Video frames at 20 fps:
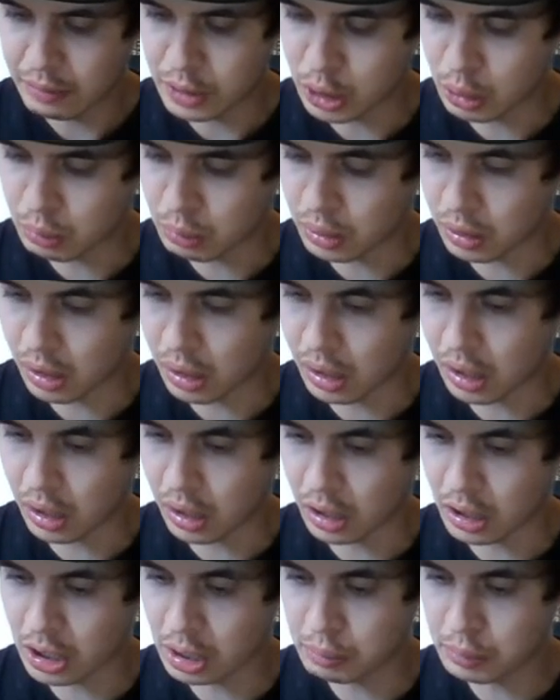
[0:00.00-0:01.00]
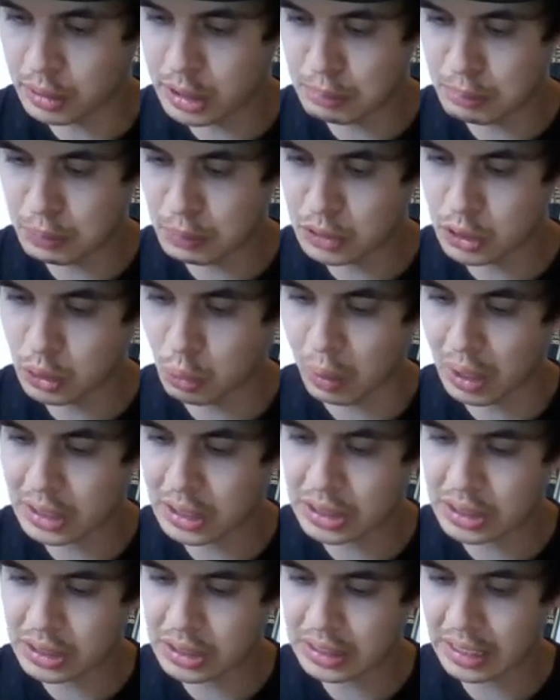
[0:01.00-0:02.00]
arguably the most
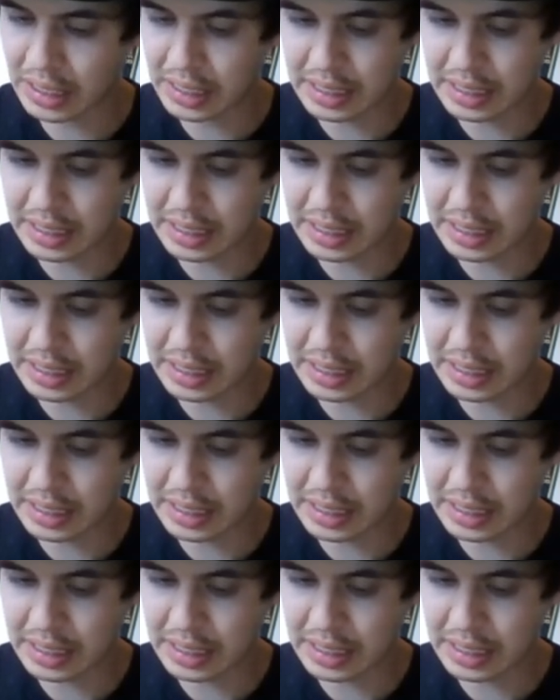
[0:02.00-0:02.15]
questions,